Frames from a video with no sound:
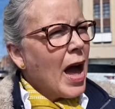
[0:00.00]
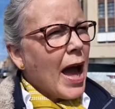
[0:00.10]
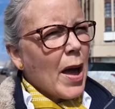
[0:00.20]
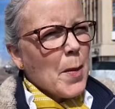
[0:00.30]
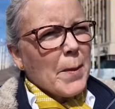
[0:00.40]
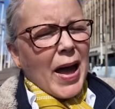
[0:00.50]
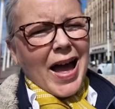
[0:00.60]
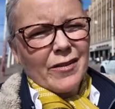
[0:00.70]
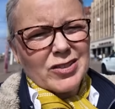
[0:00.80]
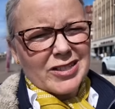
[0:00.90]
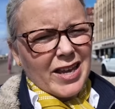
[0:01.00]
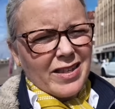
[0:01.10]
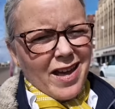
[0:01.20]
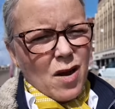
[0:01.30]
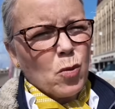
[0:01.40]
Um, but I have to say,
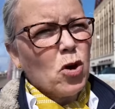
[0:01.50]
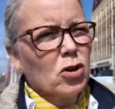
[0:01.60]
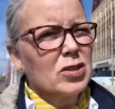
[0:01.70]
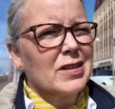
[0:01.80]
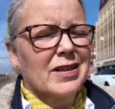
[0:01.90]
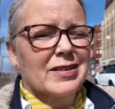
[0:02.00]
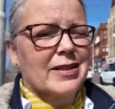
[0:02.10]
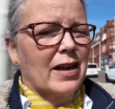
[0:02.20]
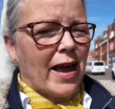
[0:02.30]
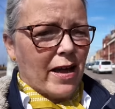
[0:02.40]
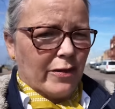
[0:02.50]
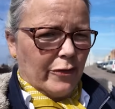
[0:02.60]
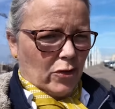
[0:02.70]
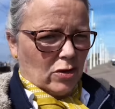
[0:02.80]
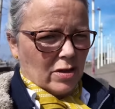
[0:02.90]
that was
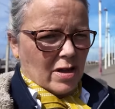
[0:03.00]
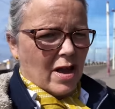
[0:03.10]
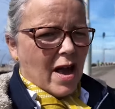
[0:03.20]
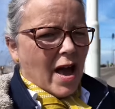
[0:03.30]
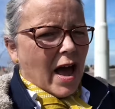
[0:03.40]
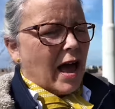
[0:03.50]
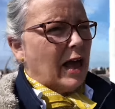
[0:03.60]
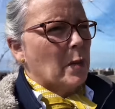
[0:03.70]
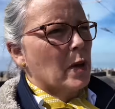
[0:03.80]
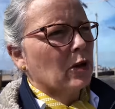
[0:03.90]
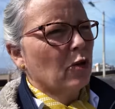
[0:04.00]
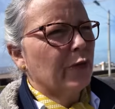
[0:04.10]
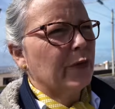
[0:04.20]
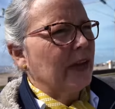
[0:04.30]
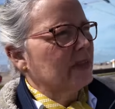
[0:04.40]
delightful. Um,
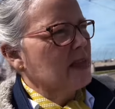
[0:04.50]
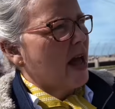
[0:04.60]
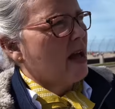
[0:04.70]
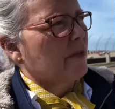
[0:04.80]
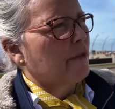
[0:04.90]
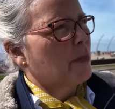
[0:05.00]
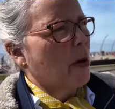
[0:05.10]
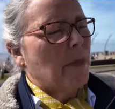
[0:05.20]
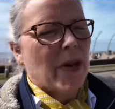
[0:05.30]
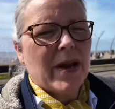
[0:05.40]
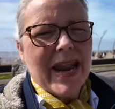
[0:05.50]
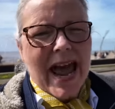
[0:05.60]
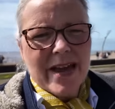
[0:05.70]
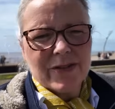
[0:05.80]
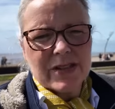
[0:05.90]
lovely to have proper
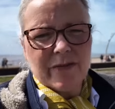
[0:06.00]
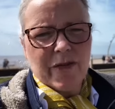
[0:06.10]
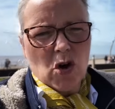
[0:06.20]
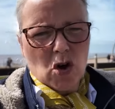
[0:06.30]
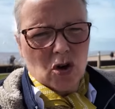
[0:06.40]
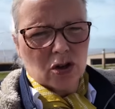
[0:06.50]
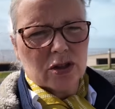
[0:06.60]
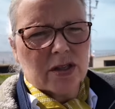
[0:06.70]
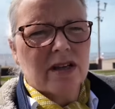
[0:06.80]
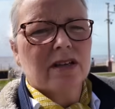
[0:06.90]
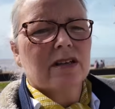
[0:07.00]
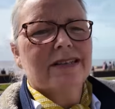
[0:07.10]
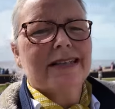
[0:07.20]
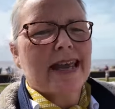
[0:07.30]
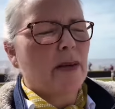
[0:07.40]
knives and forks
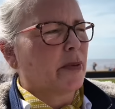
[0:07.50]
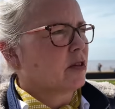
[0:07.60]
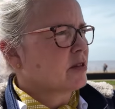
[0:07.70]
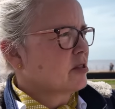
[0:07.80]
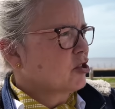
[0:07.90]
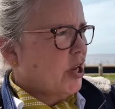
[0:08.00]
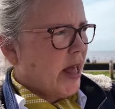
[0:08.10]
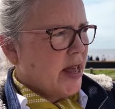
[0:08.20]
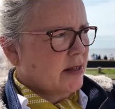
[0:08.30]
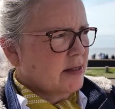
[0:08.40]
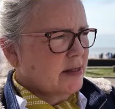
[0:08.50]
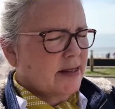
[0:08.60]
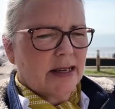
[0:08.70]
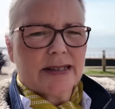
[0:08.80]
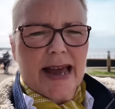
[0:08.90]
and tables and chairs and
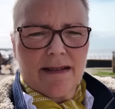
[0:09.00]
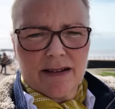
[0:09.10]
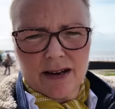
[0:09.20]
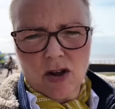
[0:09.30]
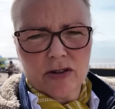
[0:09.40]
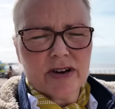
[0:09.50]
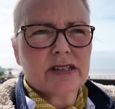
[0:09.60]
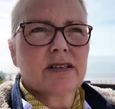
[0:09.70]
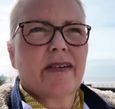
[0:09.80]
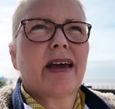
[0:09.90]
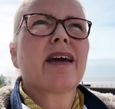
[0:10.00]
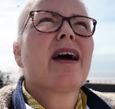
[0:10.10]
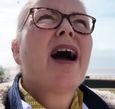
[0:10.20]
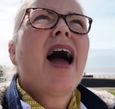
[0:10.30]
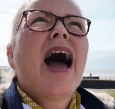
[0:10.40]
sit down and all the rest of it.
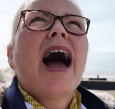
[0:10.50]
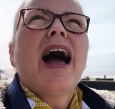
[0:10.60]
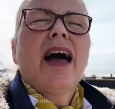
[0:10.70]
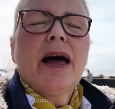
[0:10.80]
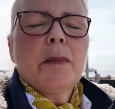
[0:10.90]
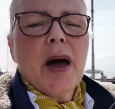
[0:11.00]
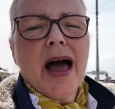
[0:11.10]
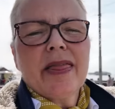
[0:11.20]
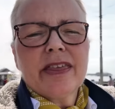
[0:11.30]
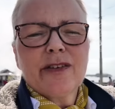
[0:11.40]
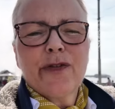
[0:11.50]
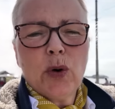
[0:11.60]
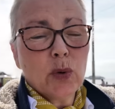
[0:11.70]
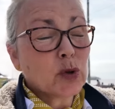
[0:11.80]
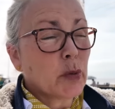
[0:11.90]
Um, and the
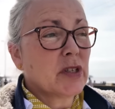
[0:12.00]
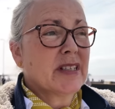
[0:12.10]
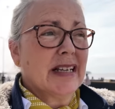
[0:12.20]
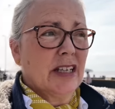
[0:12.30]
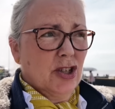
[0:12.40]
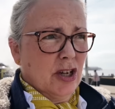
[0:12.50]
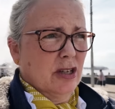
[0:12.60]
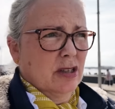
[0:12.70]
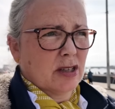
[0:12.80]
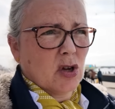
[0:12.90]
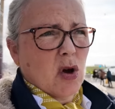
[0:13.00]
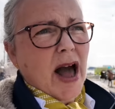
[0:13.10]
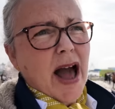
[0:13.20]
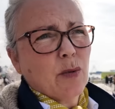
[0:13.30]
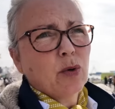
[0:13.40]
food was delicious. So
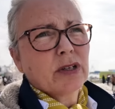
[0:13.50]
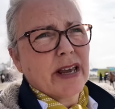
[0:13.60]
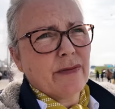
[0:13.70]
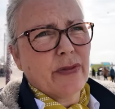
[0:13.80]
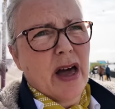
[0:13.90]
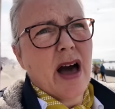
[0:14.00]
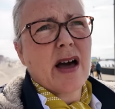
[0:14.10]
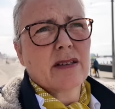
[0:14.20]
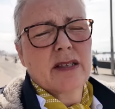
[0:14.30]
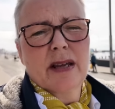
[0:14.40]
I would give that